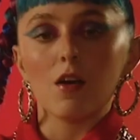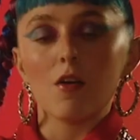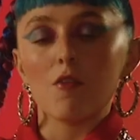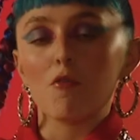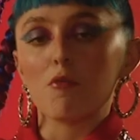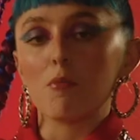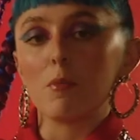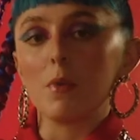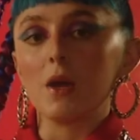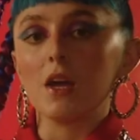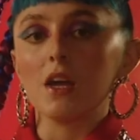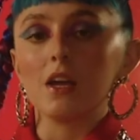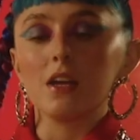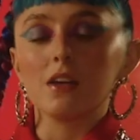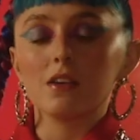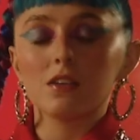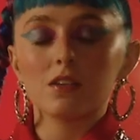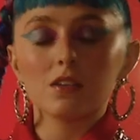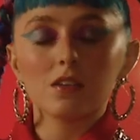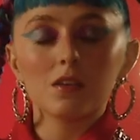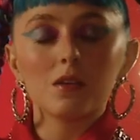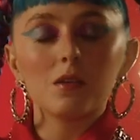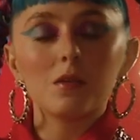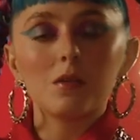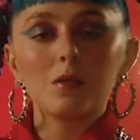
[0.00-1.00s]
I've made
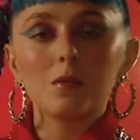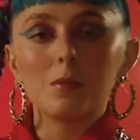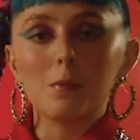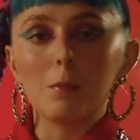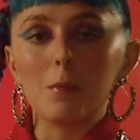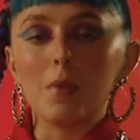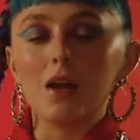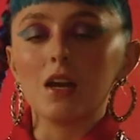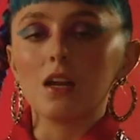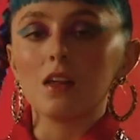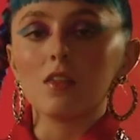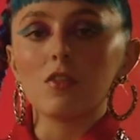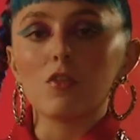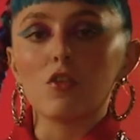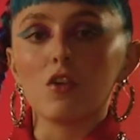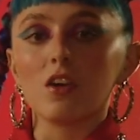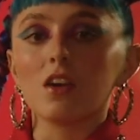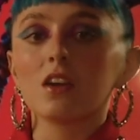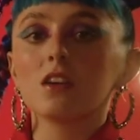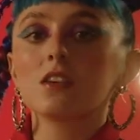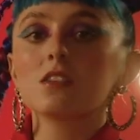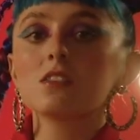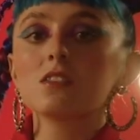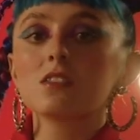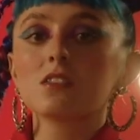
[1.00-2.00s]
many
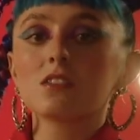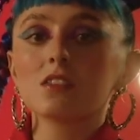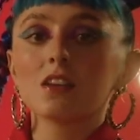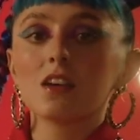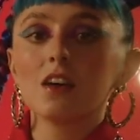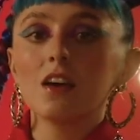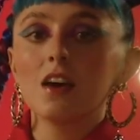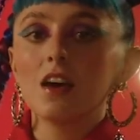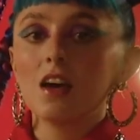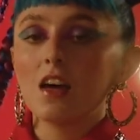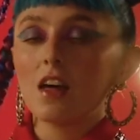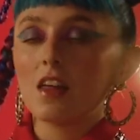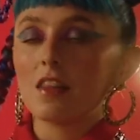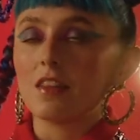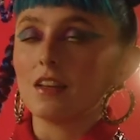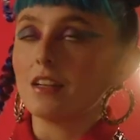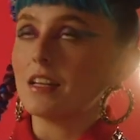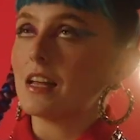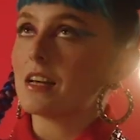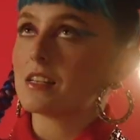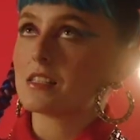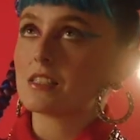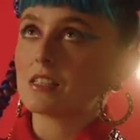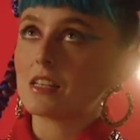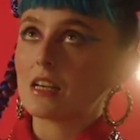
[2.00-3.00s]
things. The
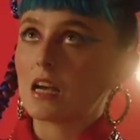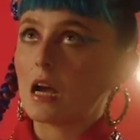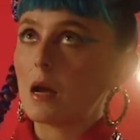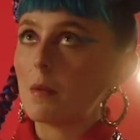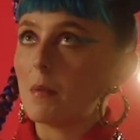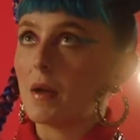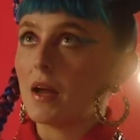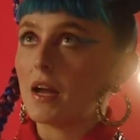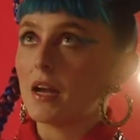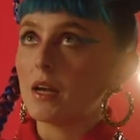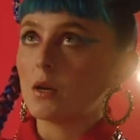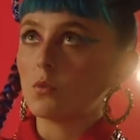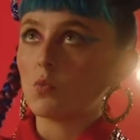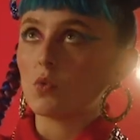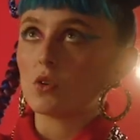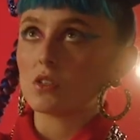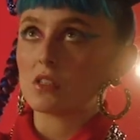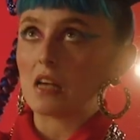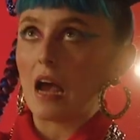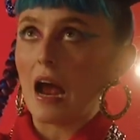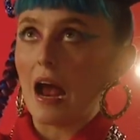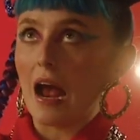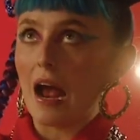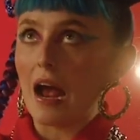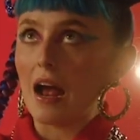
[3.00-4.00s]
last thing I made
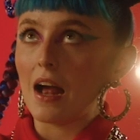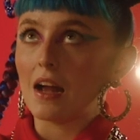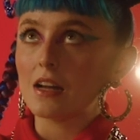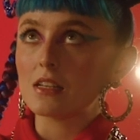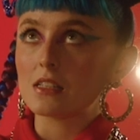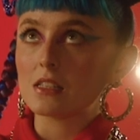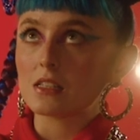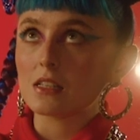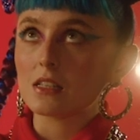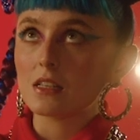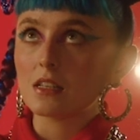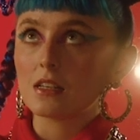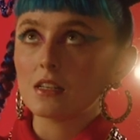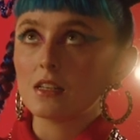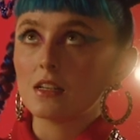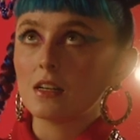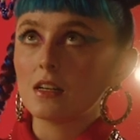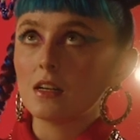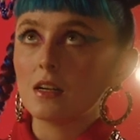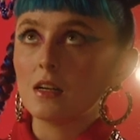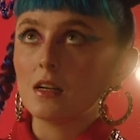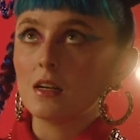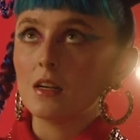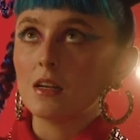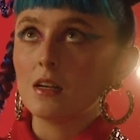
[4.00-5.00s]
was a hat
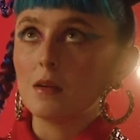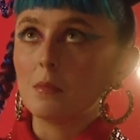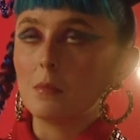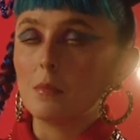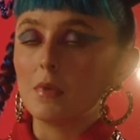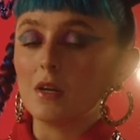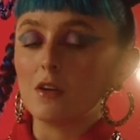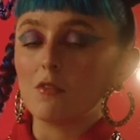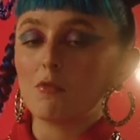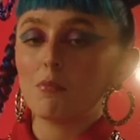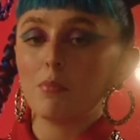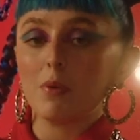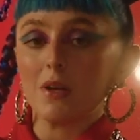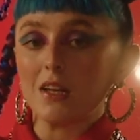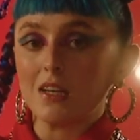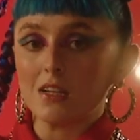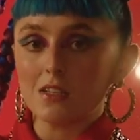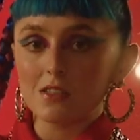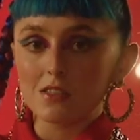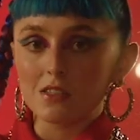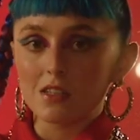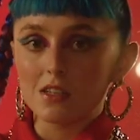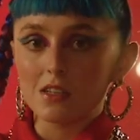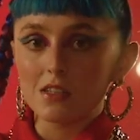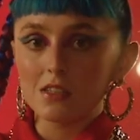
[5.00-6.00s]
made of
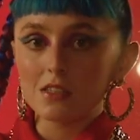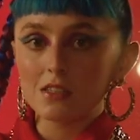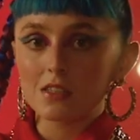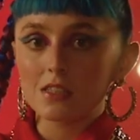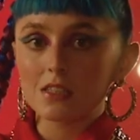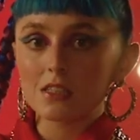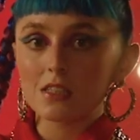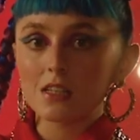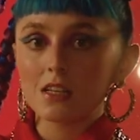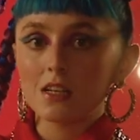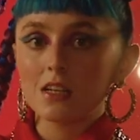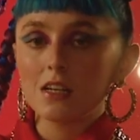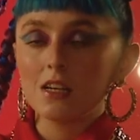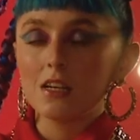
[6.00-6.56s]
penises.